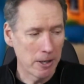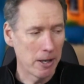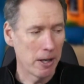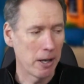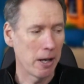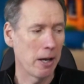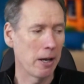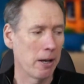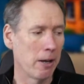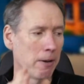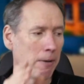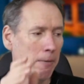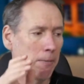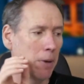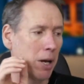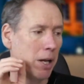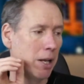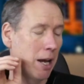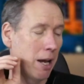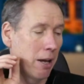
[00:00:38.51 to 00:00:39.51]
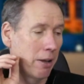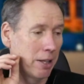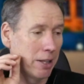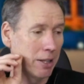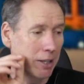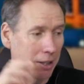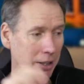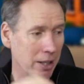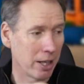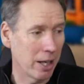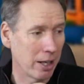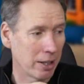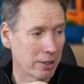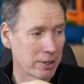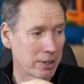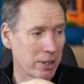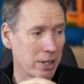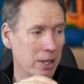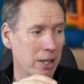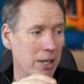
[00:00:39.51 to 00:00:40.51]
um, and how they
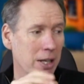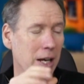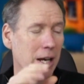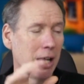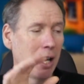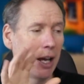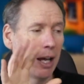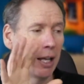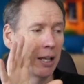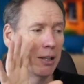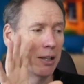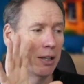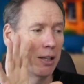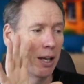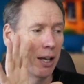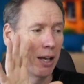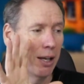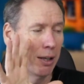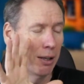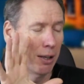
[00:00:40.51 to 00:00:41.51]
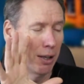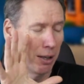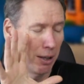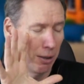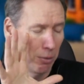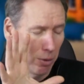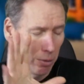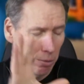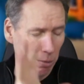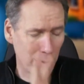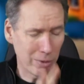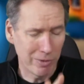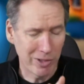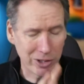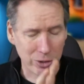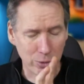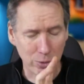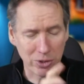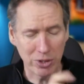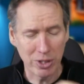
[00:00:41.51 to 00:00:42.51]
connect. And uh, what we're moving
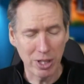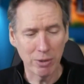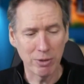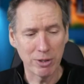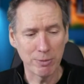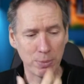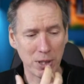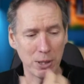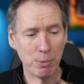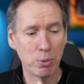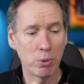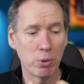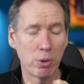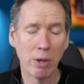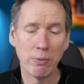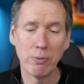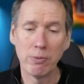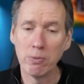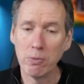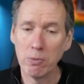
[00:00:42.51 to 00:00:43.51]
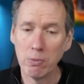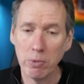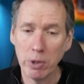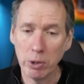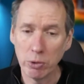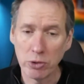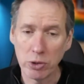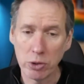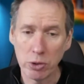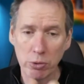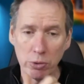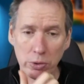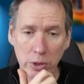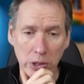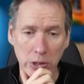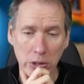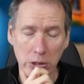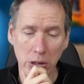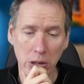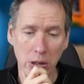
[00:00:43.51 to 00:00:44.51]
towards now is people who have real
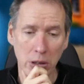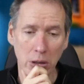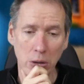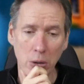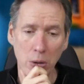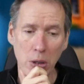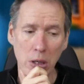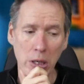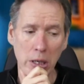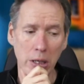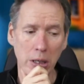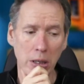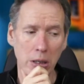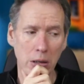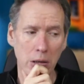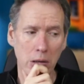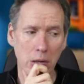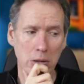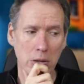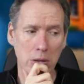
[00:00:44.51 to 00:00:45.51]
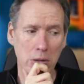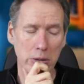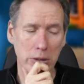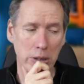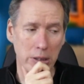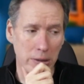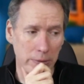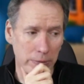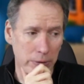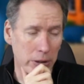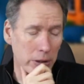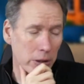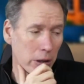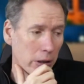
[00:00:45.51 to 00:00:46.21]
stories that are quite significant.